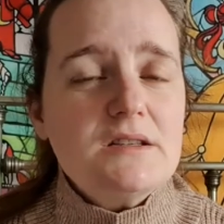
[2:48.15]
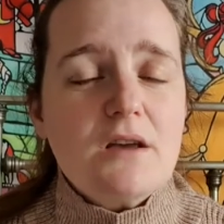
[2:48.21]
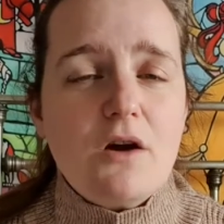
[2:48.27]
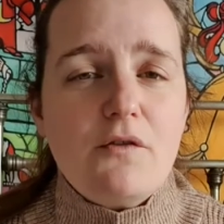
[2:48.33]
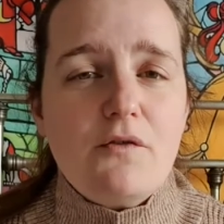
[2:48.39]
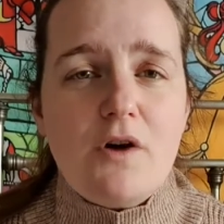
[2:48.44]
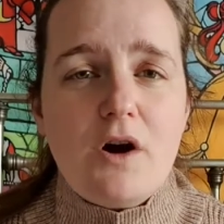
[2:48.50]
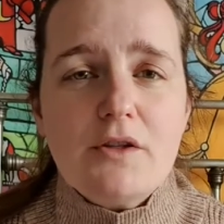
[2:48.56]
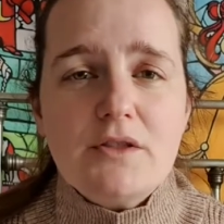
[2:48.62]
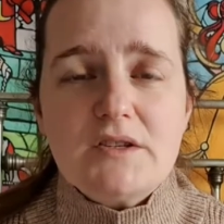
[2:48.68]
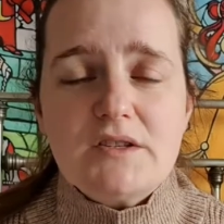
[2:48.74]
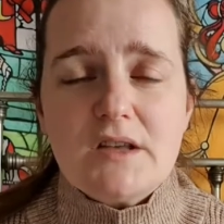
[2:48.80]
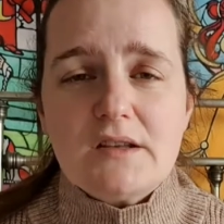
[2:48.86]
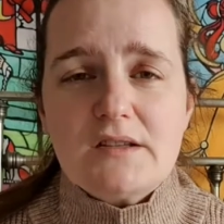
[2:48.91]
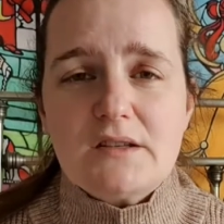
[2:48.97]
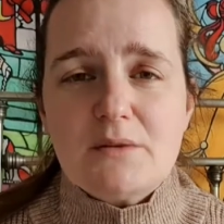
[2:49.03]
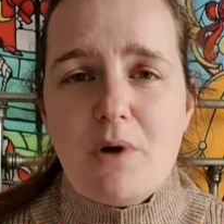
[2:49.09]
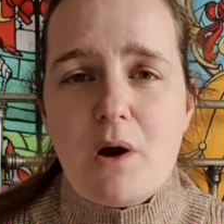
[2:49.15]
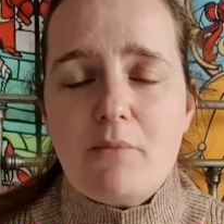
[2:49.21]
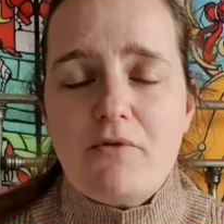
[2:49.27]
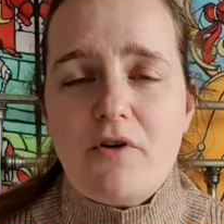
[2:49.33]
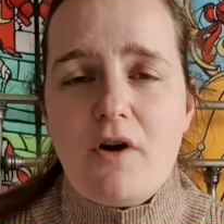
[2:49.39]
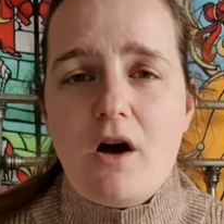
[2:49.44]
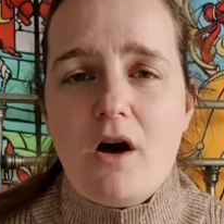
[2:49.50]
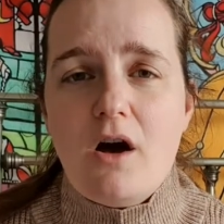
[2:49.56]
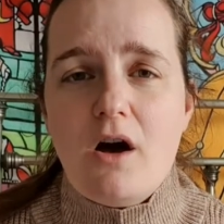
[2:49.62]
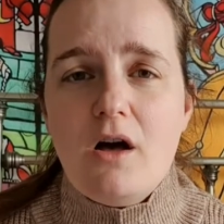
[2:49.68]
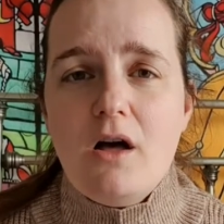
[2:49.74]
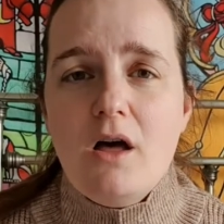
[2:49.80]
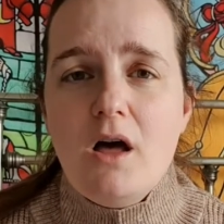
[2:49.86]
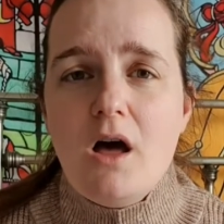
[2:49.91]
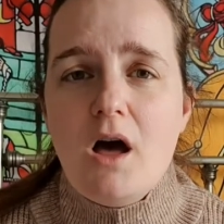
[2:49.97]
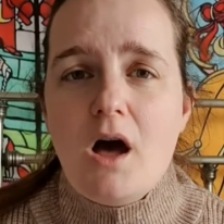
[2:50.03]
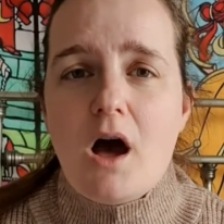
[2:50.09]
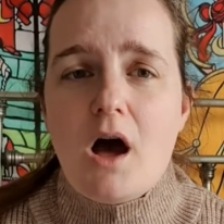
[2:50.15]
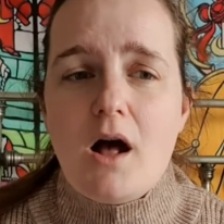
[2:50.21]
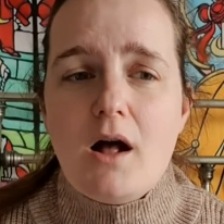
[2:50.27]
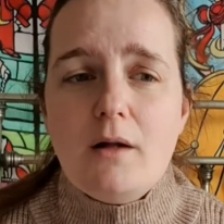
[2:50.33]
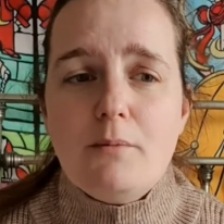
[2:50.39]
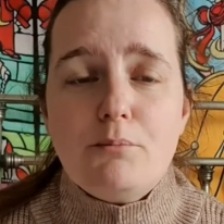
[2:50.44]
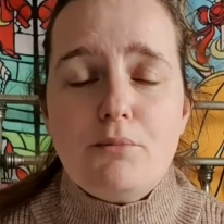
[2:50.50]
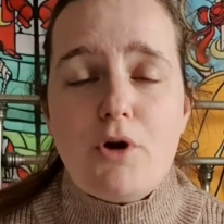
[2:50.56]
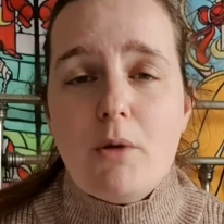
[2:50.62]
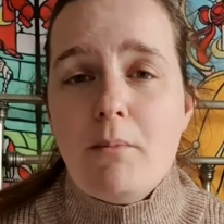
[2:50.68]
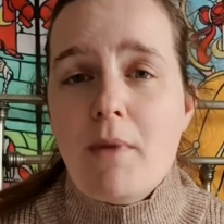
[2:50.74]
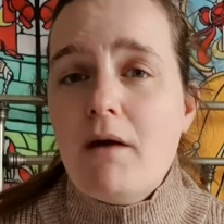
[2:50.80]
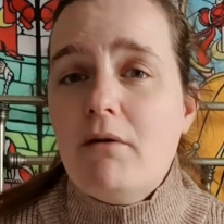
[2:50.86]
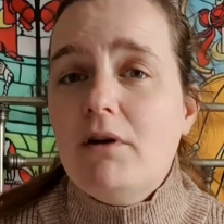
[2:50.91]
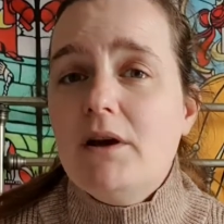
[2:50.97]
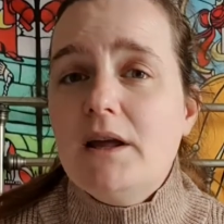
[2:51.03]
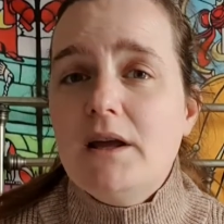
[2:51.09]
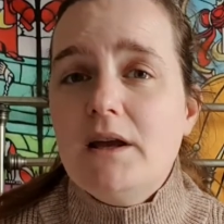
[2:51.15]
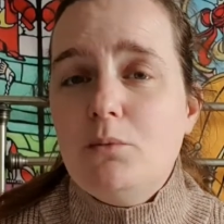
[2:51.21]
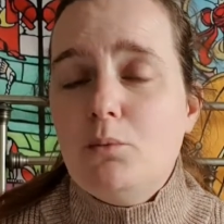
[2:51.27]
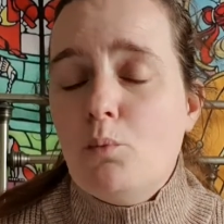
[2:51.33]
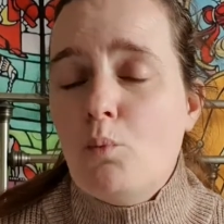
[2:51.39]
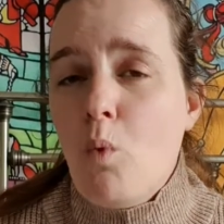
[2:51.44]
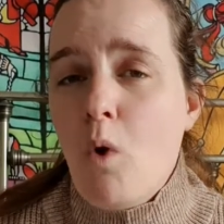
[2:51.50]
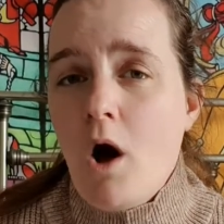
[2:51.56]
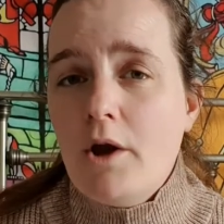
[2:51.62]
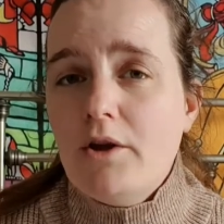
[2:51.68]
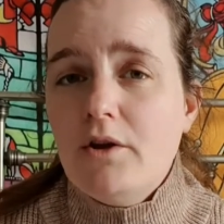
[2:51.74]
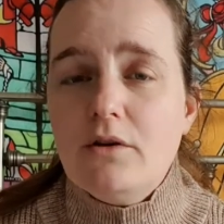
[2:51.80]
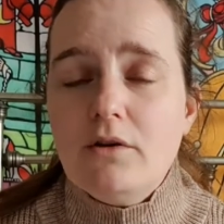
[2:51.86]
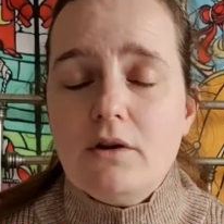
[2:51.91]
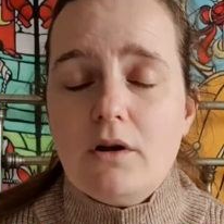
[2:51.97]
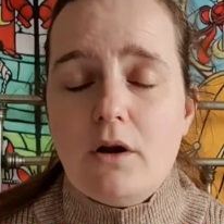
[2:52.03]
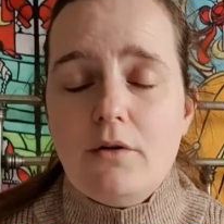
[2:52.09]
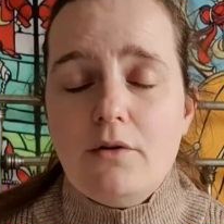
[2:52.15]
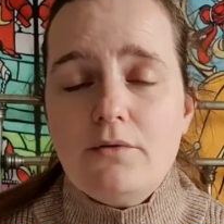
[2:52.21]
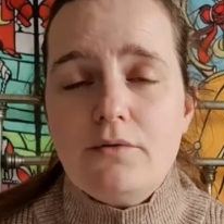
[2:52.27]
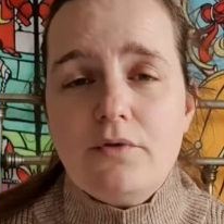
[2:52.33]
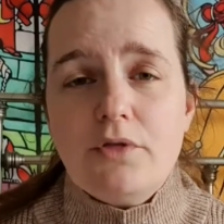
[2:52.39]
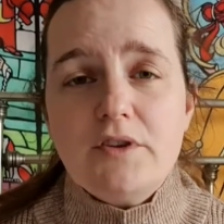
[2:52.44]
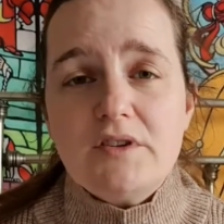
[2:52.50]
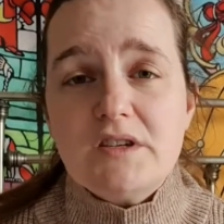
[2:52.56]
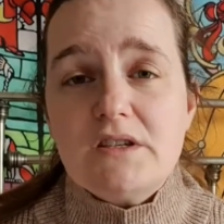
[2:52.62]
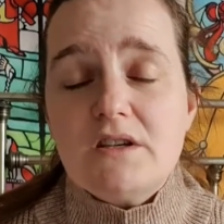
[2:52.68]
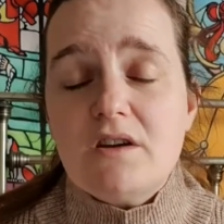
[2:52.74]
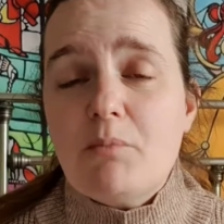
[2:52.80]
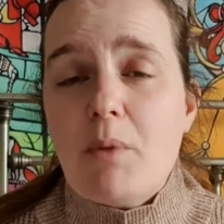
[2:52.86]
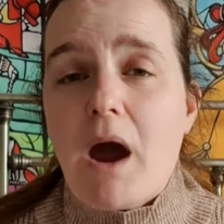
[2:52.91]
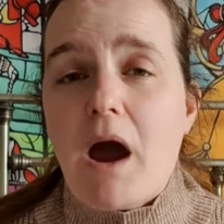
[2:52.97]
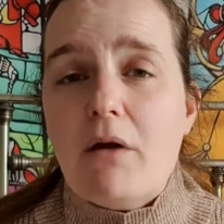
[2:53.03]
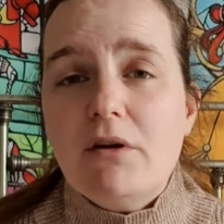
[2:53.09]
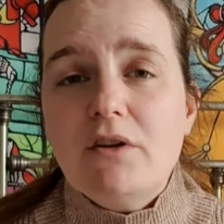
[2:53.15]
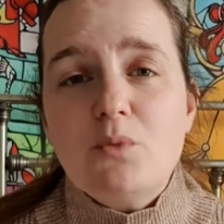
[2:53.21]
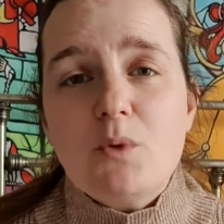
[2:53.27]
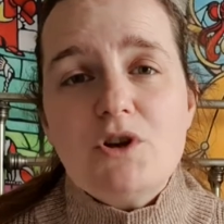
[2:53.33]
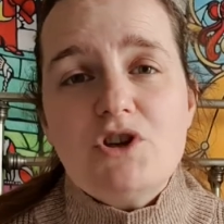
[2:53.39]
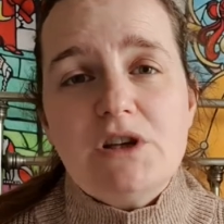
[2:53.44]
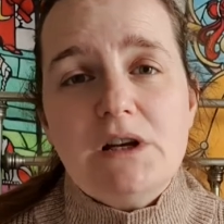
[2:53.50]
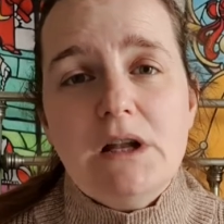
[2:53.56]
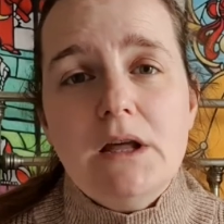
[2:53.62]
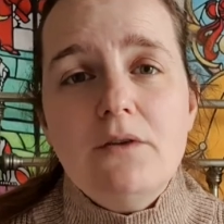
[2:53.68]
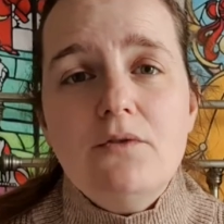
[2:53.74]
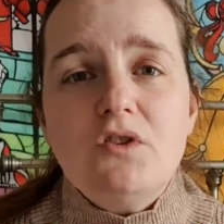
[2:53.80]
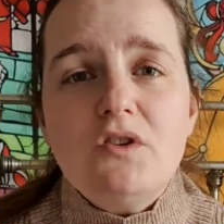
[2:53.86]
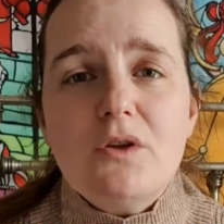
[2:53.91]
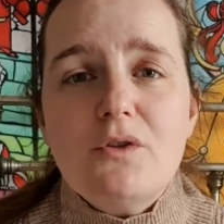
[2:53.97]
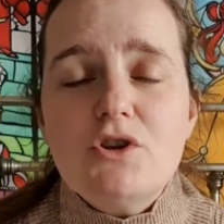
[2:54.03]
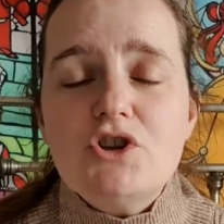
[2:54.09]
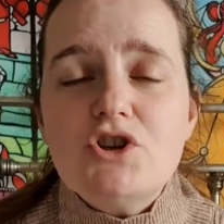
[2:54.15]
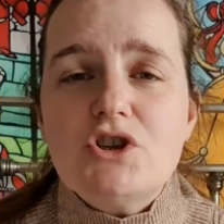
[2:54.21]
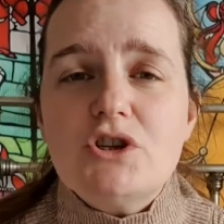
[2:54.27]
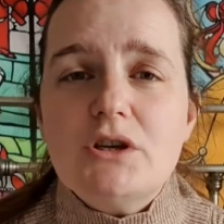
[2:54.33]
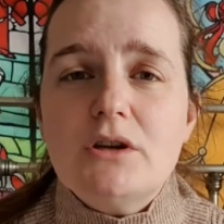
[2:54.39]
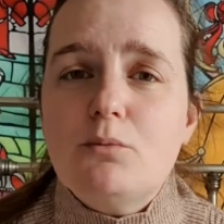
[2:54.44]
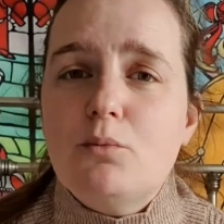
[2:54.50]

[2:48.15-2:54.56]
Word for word: Her father sets them up for her um, primarily one of the city of Paris where she lives, so that she,